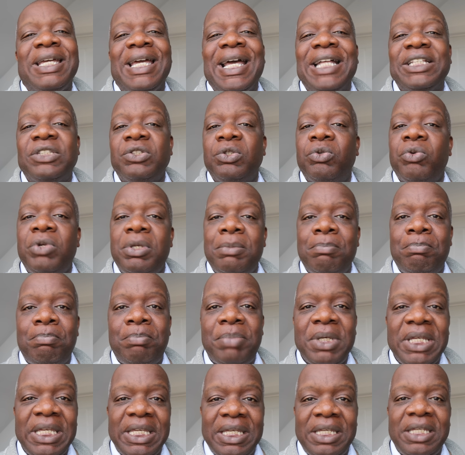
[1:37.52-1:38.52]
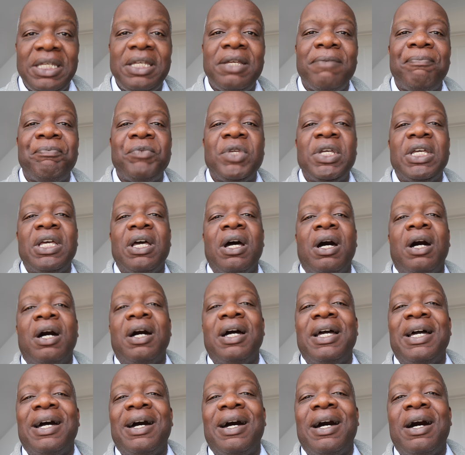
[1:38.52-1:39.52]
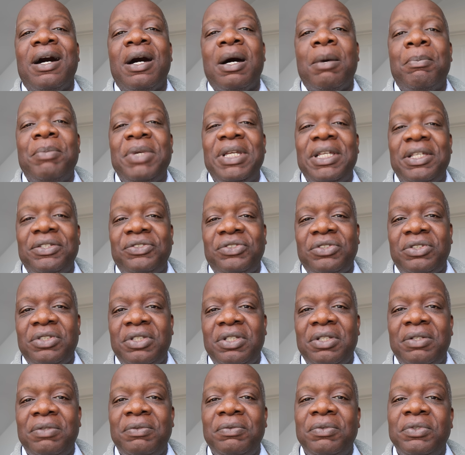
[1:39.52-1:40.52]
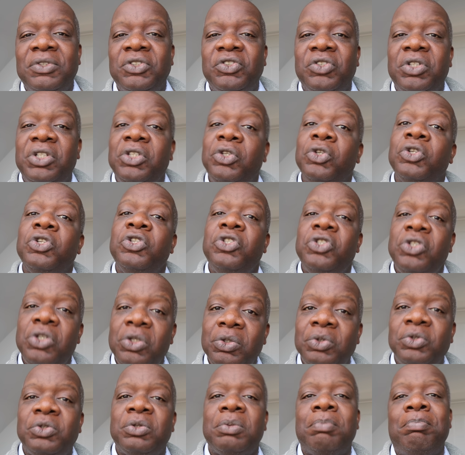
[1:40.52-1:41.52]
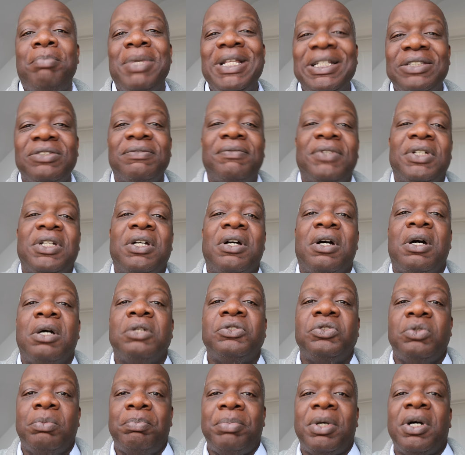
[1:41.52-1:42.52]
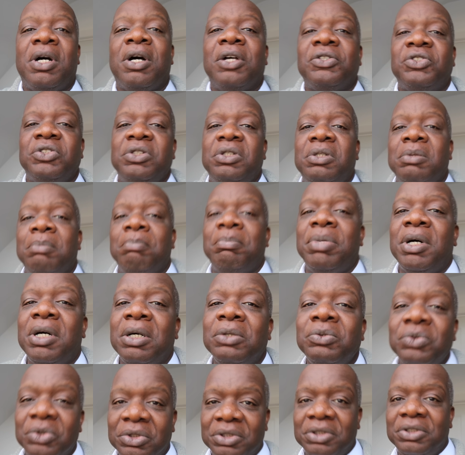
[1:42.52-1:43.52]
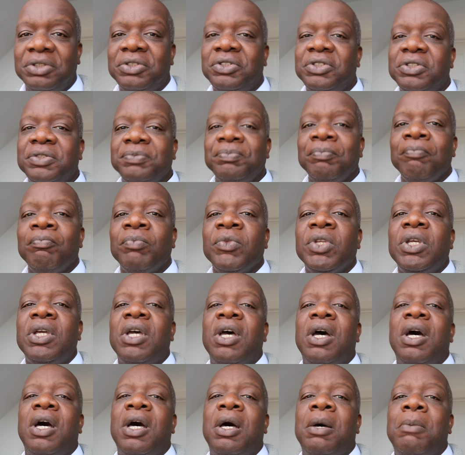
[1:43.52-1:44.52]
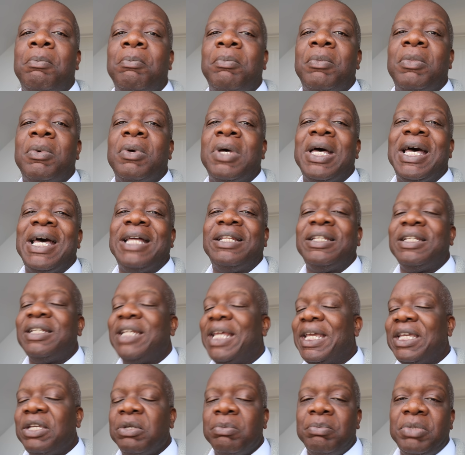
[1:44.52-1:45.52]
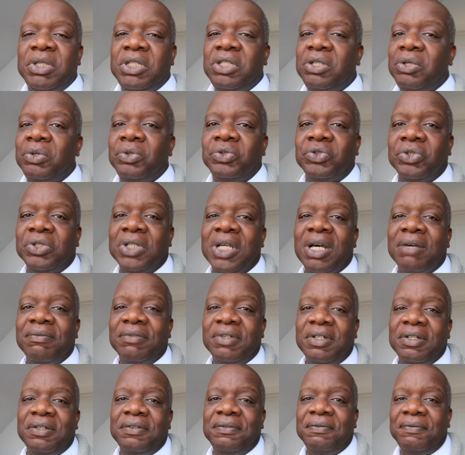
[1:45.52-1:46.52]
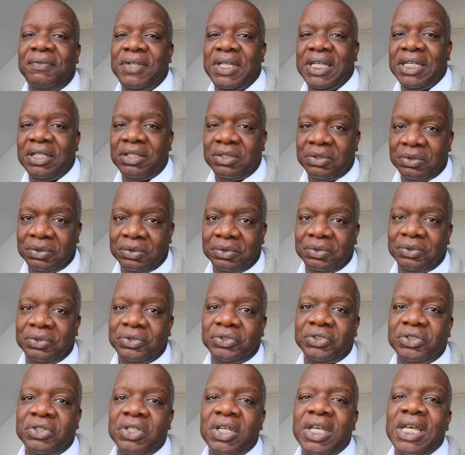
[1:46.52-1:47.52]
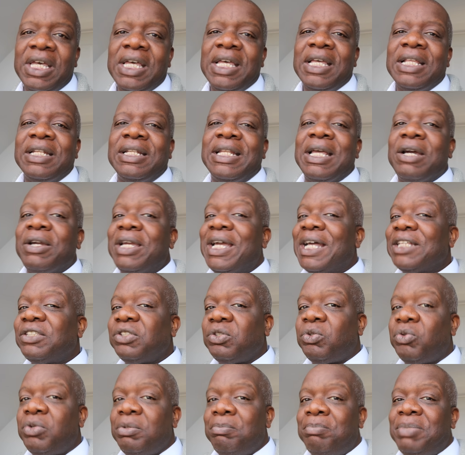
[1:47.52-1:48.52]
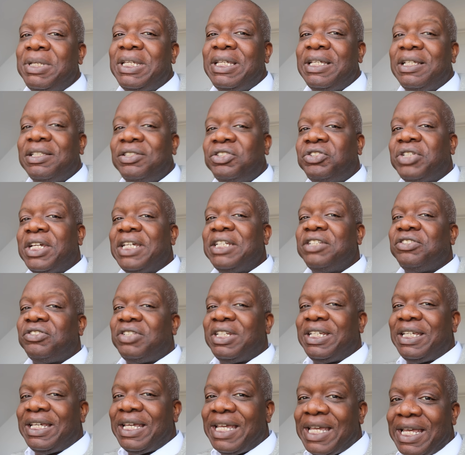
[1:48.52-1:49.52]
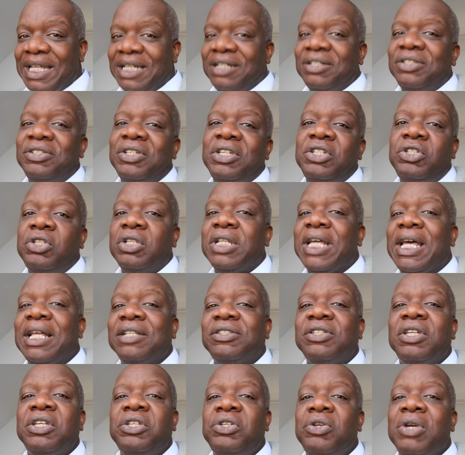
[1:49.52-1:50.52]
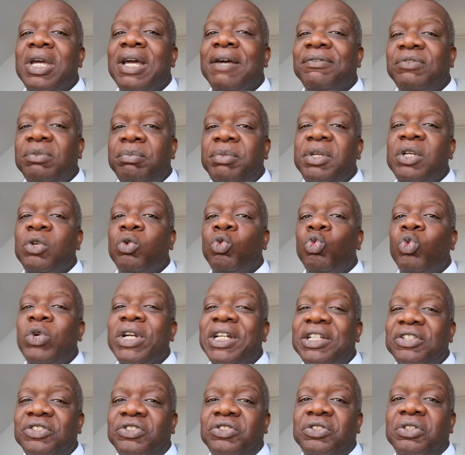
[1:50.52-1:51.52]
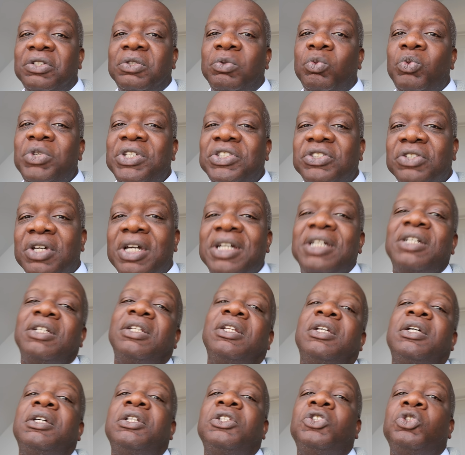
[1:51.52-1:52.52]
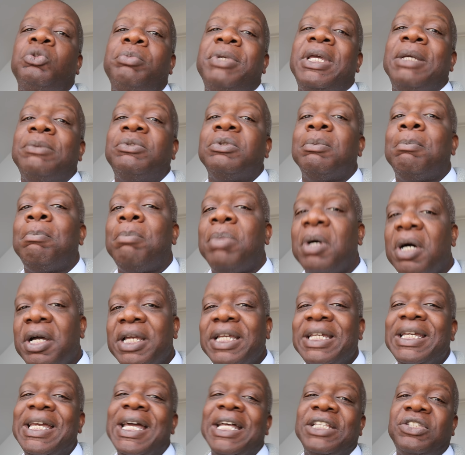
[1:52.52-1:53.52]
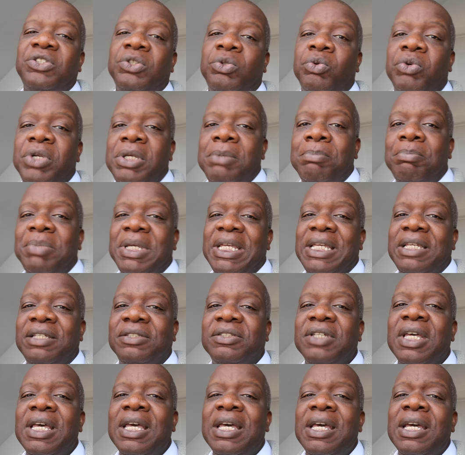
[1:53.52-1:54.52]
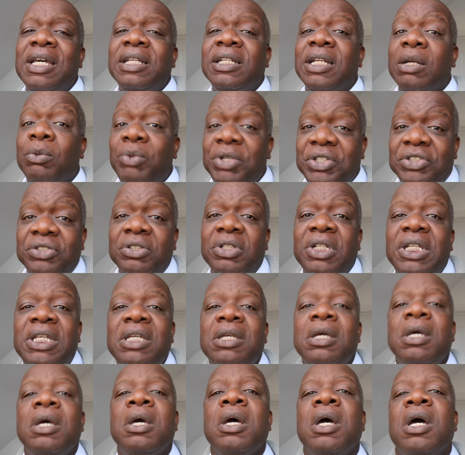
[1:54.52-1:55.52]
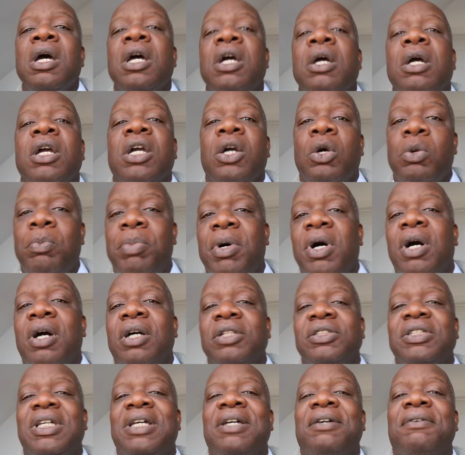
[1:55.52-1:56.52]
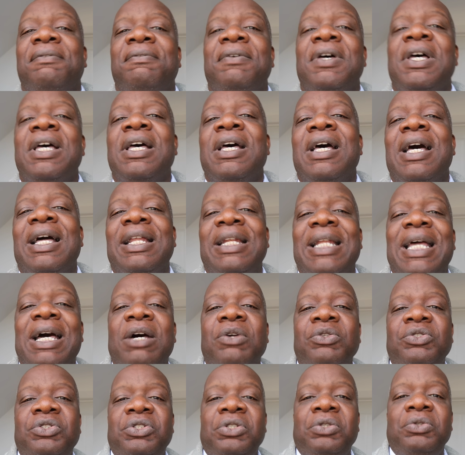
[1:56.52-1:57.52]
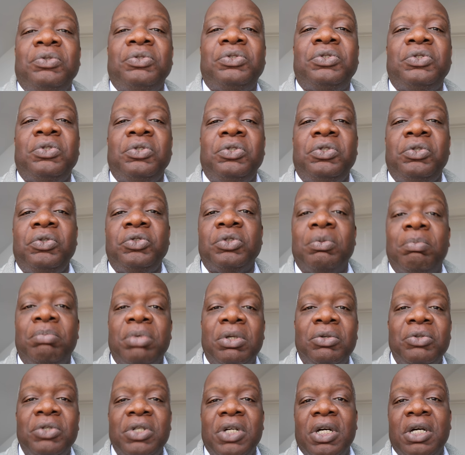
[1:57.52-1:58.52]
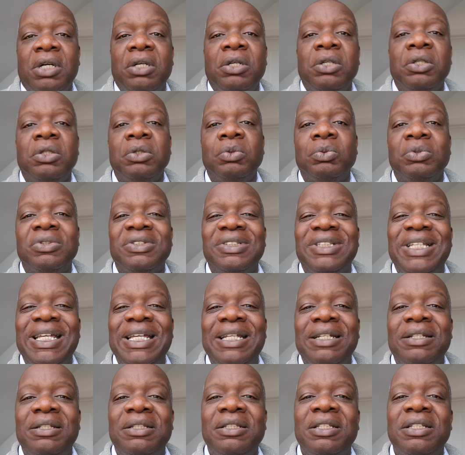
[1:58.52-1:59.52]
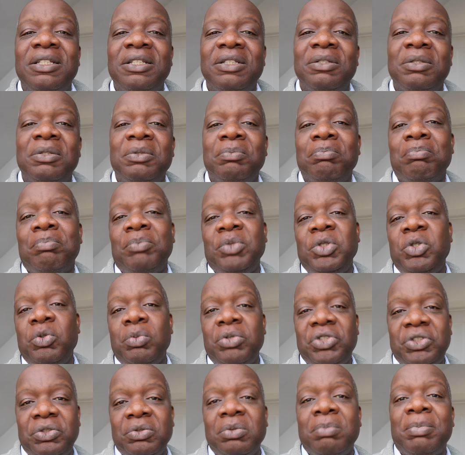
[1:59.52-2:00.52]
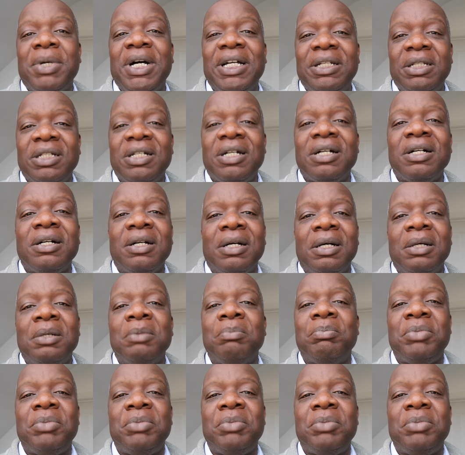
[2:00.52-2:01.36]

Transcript: Category B is so that you can use bits of the car, so parts and components, and then they can be used on other vehicles. Now, category B has changed again, that you have to be a registered recycler to be able to buy category Bs. Now, recently, Copart have allowed you to use a broker who will then, you still buy the car,